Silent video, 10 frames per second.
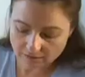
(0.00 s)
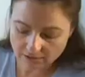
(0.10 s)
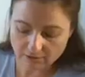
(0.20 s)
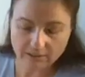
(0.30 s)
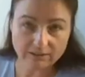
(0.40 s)
the
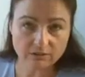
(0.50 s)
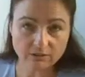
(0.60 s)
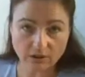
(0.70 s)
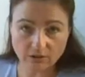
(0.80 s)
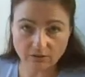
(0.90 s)

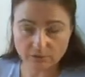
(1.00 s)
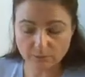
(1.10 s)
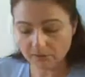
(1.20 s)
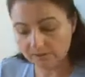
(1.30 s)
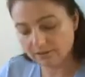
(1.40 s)
eraser all over the
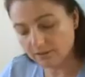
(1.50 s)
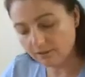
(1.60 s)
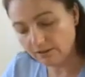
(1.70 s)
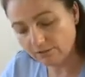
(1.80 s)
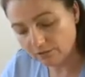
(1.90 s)
place, and then
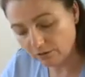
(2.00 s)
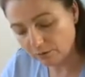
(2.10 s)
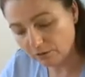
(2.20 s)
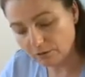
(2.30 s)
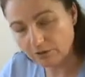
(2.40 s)
you have to
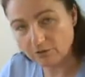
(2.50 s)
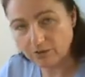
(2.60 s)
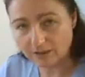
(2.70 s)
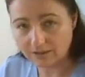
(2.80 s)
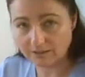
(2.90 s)
smear it with your
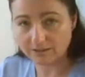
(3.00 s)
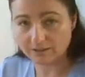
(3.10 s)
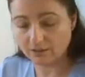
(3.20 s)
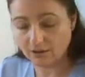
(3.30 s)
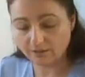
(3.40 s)
hand to get
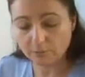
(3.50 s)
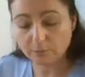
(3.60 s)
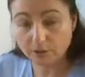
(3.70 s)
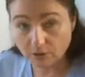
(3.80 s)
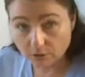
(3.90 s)
it off, or
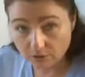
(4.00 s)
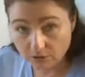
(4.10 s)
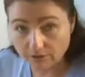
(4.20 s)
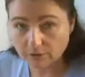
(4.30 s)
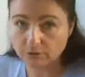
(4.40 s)
blow it
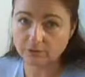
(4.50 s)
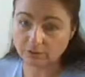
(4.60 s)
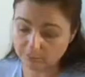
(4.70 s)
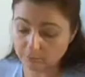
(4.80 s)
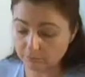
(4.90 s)
off, or you can
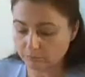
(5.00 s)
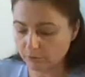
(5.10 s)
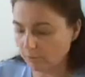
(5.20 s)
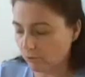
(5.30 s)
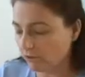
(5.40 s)

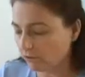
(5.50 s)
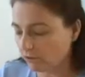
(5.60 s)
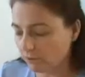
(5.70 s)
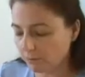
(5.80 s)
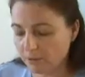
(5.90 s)
put moisture
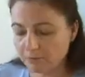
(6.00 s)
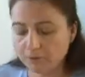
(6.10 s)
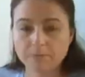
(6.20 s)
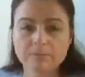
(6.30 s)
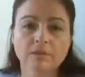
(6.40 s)
on your
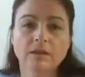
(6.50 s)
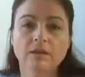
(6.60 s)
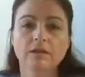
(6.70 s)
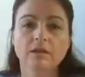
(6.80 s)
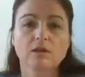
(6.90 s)
paper.
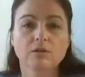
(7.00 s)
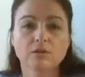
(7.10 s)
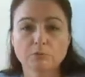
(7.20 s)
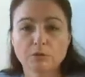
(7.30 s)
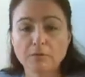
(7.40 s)
What's
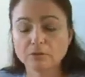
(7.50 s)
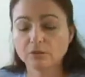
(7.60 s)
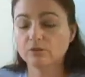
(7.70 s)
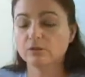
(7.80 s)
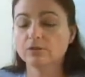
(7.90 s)
proper to
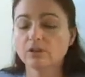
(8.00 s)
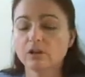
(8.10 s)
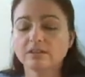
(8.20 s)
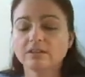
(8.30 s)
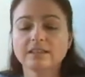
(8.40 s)
use is
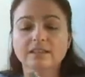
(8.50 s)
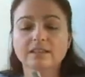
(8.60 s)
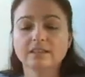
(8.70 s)
called a kneaded